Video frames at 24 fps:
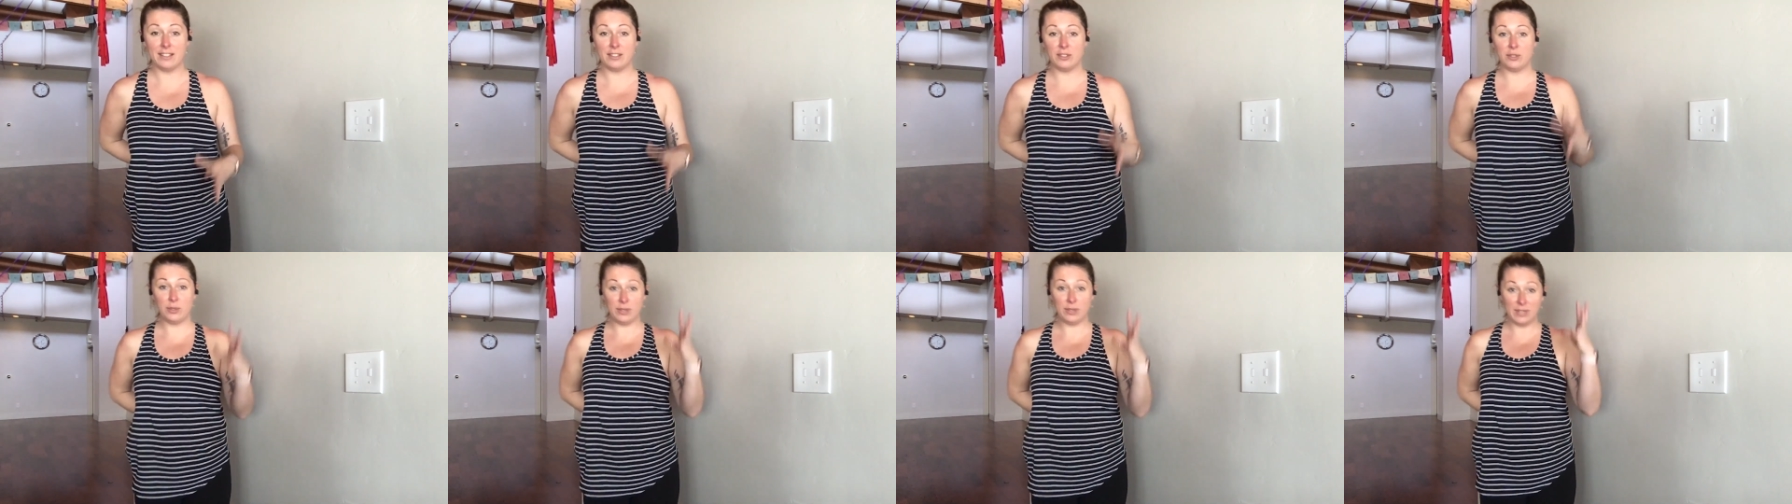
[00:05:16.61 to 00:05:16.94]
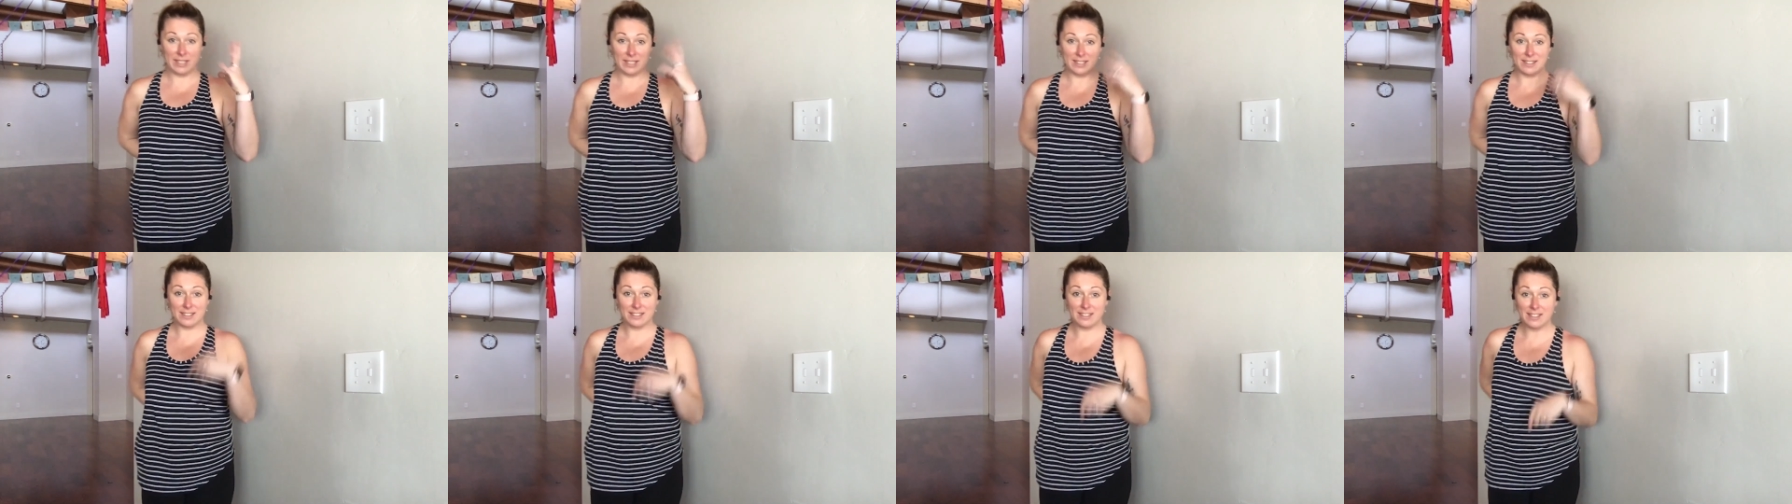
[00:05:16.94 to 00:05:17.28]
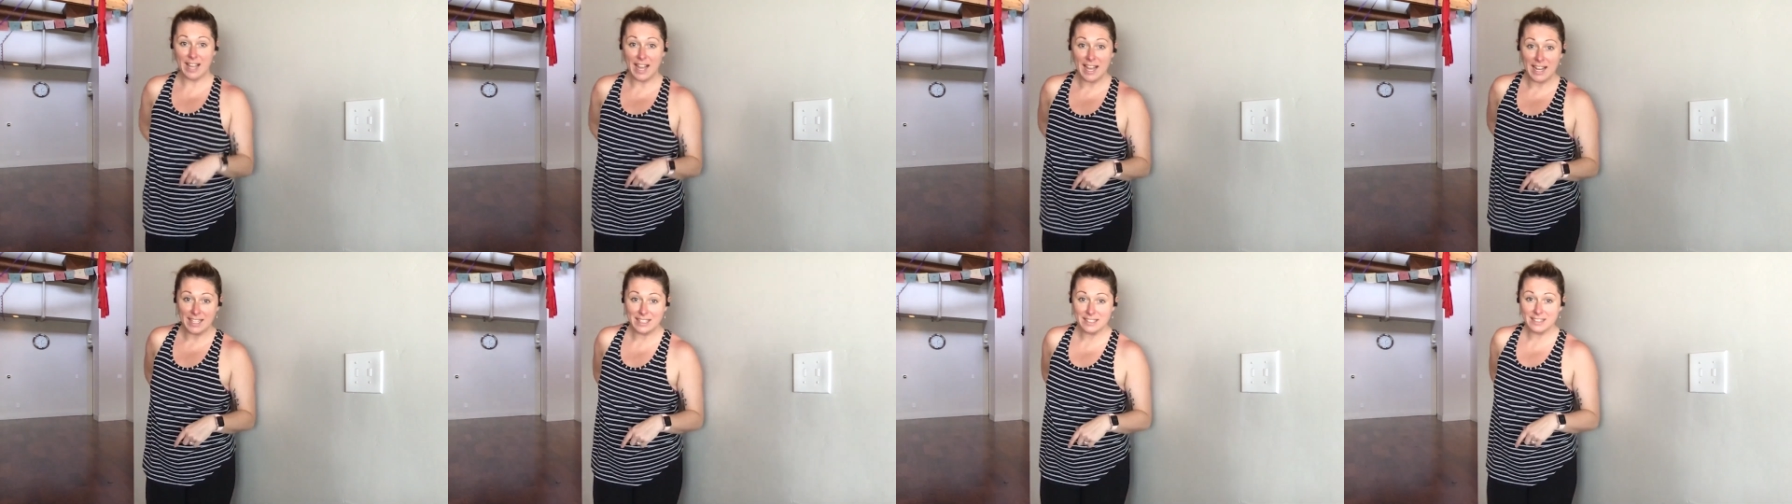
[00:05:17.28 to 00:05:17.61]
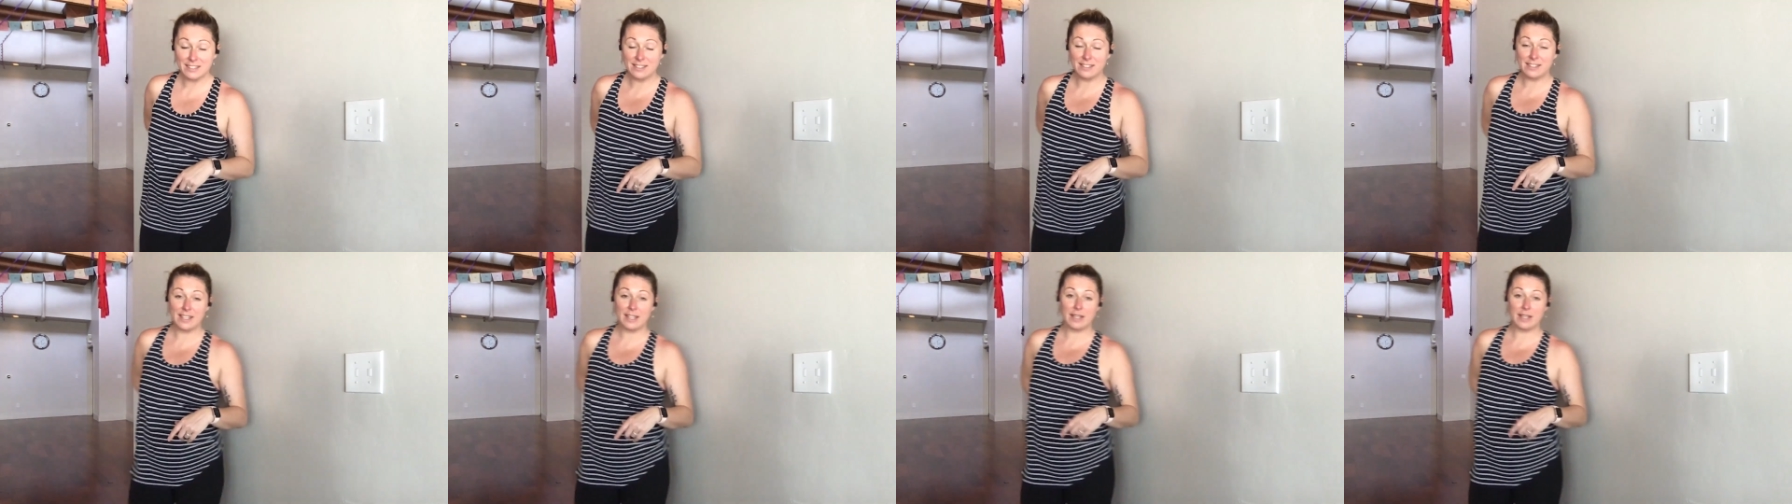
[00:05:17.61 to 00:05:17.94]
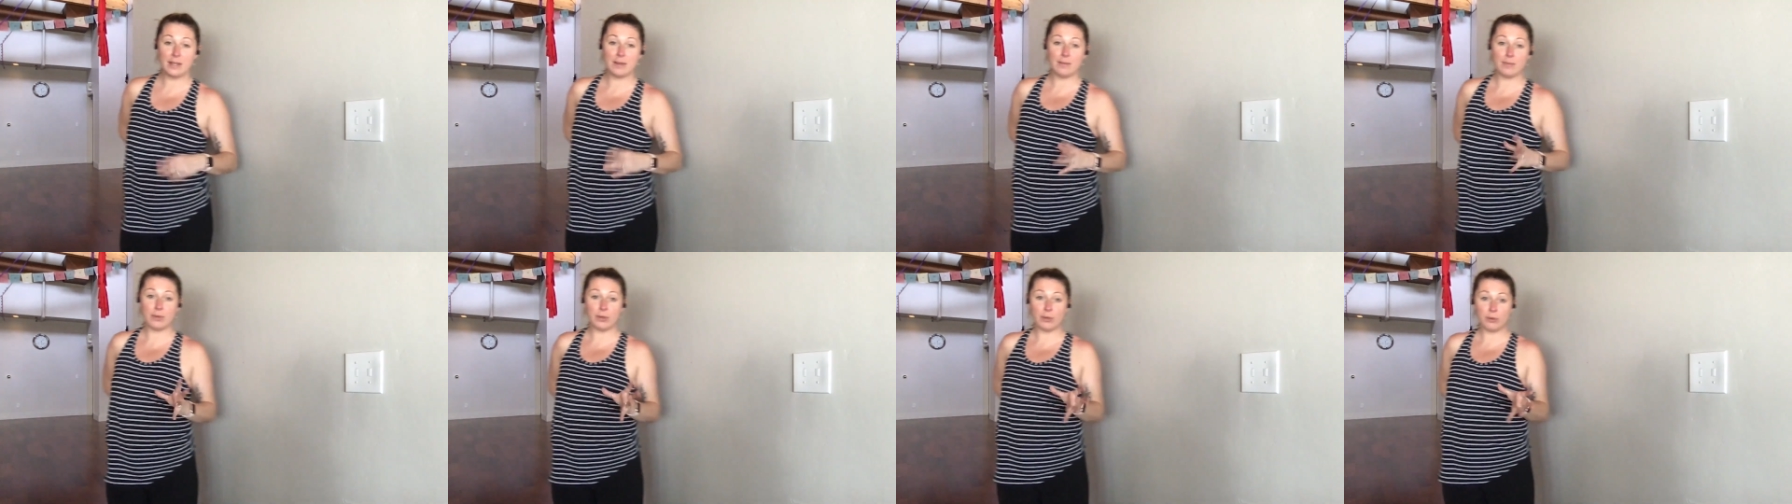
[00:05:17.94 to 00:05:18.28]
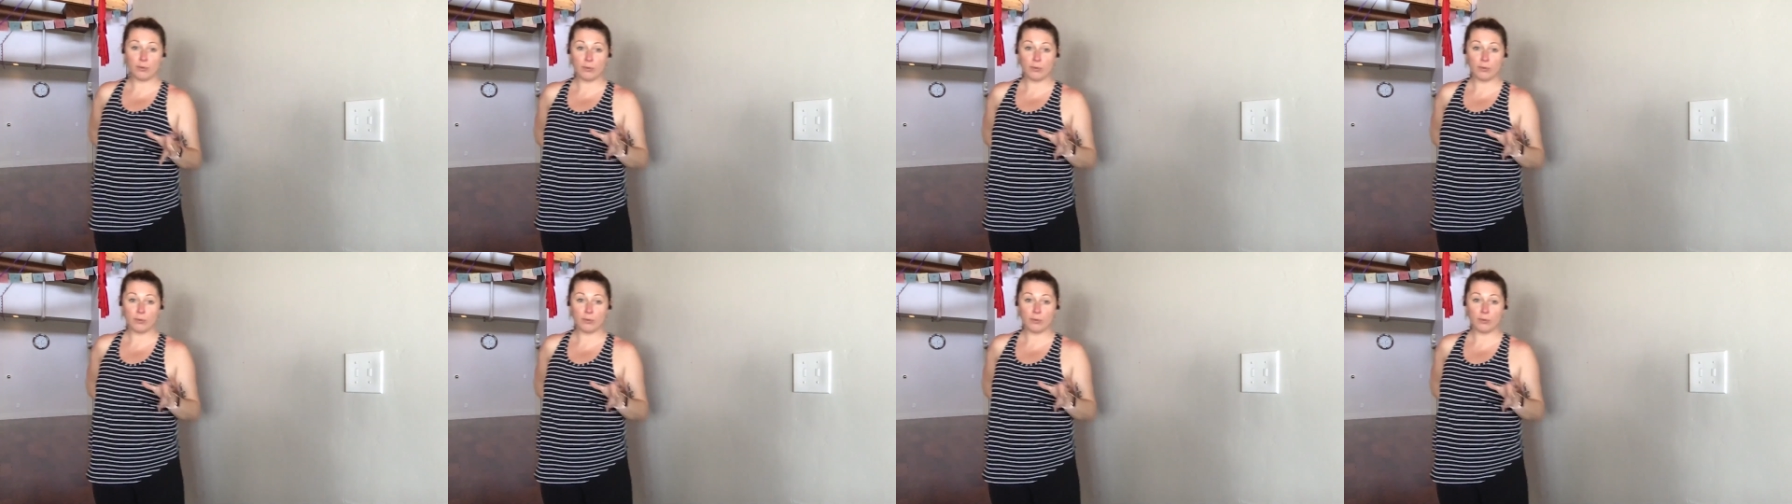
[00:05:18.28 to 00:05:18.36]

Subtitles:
Let's do a little side seam